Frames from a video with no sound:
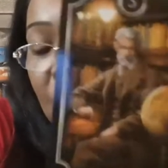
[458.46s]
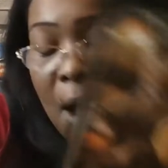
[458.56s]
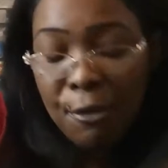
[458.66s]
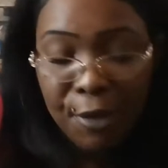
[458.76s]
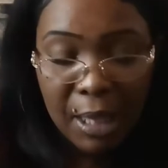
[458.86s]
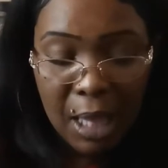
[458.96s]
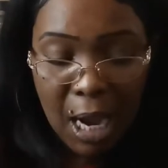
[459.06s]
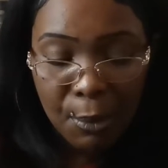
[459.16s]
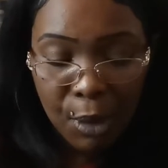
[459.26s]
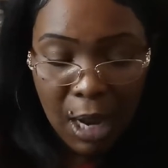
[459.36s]
but I feel
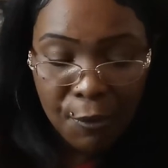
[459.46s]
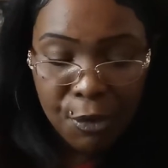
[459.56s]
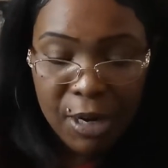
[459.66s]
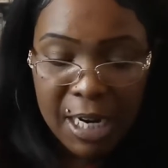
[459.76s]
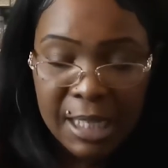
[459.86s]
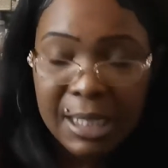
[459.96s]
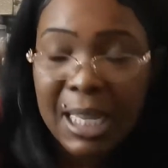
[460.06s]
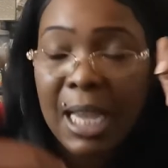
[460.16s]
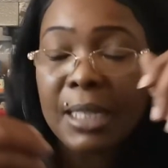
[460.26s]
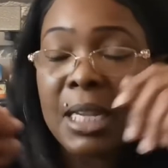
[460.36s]
like whatever it is
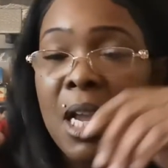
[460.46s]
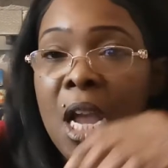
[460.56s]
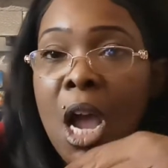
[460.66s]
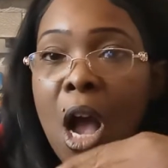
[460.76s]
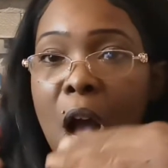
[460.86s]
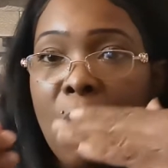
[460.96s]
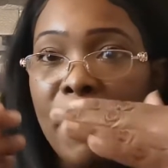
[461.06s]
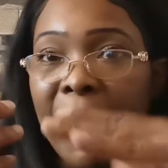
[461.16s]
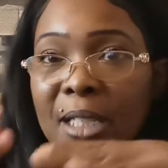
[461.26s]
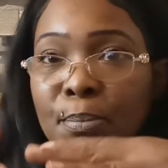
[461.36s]
that
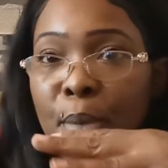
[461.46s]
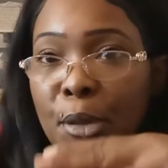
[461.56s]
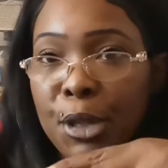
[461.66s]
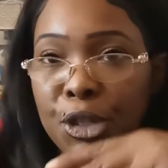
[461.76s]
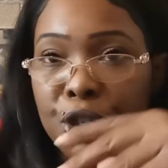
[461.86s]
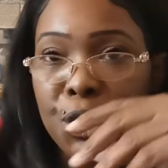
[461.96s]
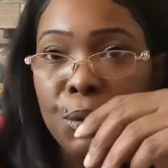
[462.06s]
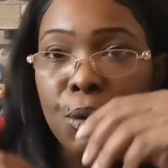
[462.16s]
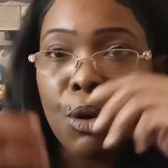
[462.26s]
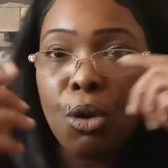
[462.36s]
has bothered
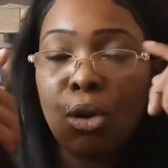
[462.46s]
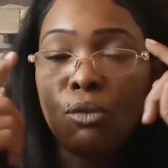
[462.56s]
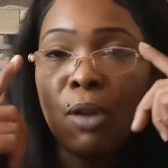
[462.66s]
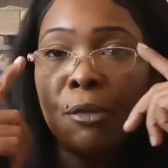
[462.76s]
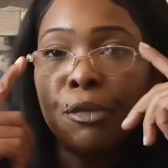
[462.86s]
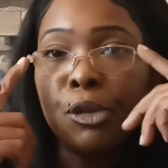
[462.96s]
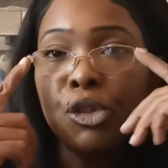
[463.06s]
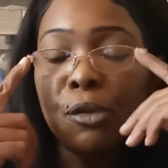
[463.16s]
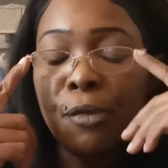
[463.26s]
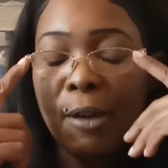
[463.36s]
you or
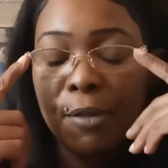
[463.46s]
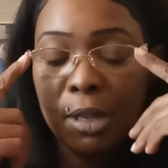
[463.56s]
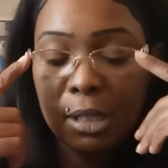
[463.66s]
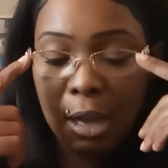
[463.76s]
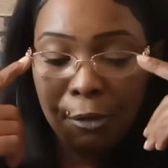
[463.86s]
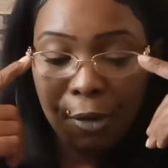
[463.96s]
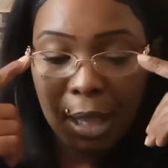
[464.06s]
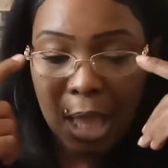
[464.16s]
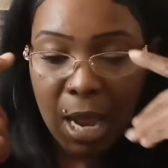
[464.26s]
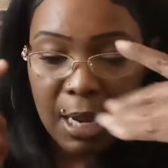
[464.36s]
ruffles your feathers, I
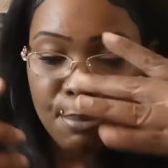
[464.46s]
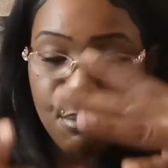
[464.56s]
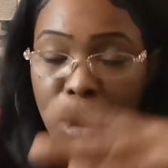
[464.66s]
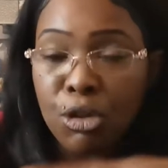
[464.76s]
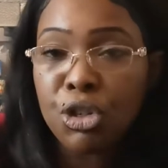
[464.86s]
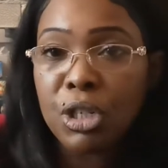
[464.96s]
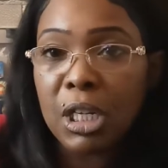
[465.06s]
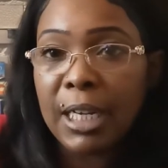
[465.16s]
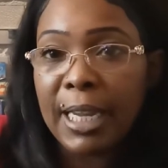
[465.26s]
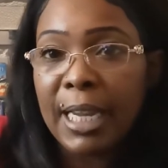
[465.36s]
feel like
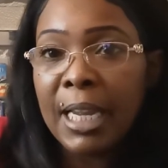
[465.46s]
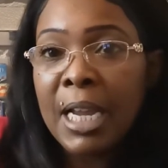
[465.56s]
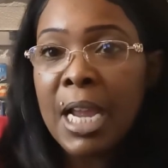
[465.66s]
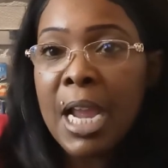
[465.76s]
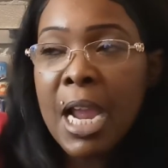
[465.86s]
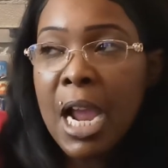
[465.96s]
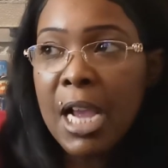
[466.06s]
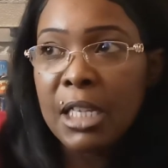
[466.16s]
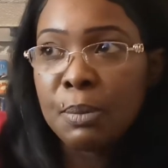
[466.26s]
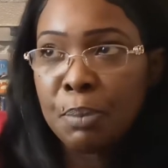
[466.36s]
emotionally
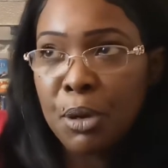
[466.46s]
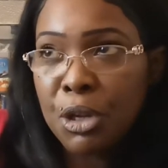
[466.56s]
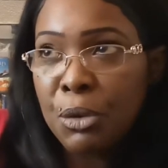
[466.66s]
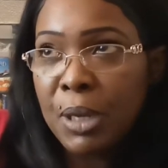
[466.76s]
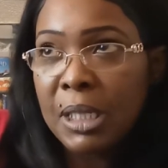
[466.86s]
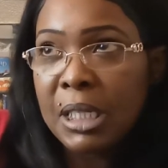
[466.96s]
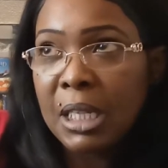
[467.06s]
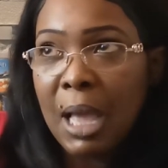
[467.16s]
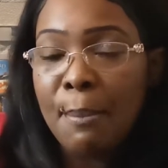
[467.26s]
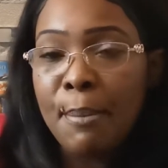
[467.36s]
it's put you
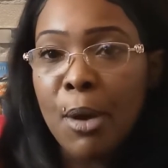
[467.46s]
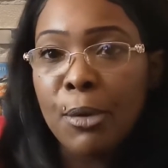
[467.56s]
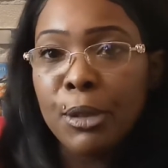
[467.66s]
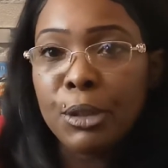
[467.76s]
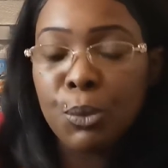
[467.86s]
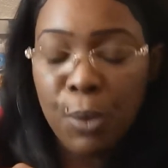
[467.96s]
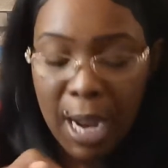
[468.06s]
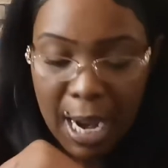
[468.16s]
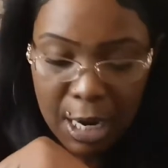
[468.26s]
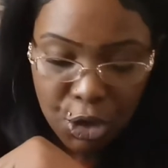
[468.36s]
into that mode
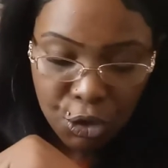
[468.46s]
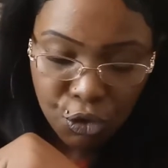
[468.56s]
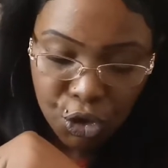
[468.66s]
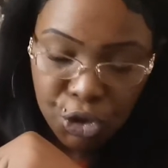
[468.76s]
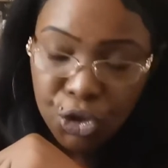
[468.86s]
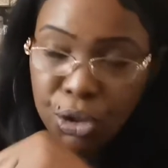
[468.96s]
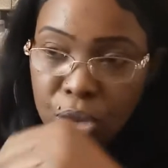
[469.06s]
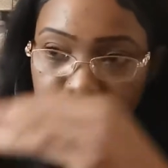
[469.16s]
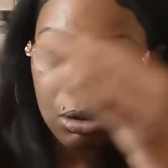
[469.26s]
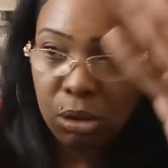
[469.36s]
where you
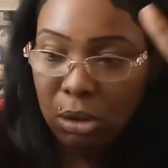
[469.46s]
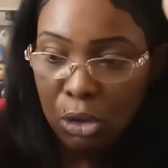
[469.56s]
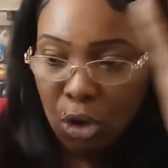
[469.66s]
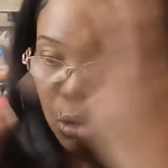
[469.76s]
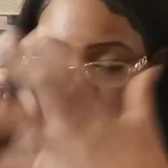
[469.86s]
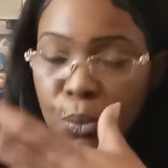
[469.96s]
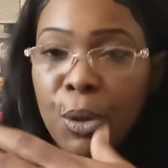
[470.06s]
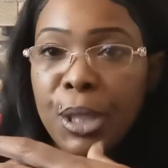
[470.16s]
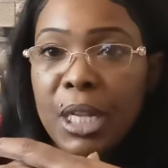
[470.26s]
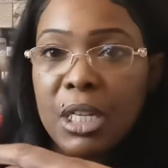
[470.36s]
just gone
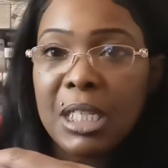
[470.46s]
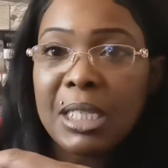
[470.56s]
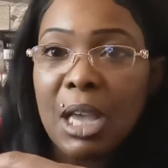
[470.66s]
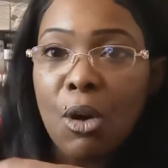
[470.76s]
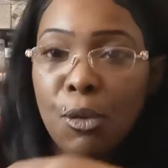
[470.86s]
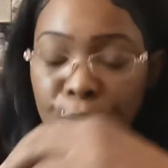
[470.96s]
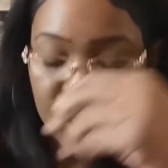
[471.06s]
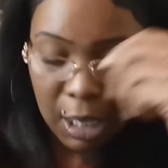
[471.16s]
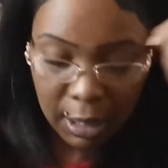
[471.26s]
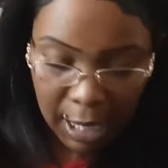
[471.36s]
within
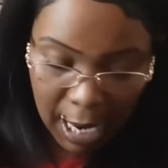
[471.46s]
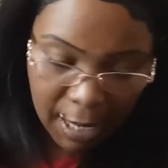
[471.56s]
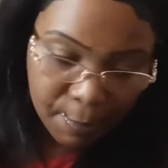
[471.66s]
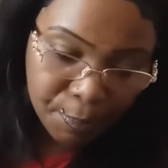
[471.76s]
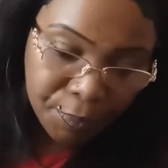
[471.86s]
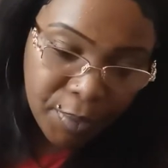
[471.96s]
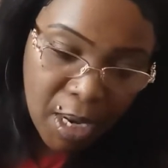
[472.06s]
yourselves, okay?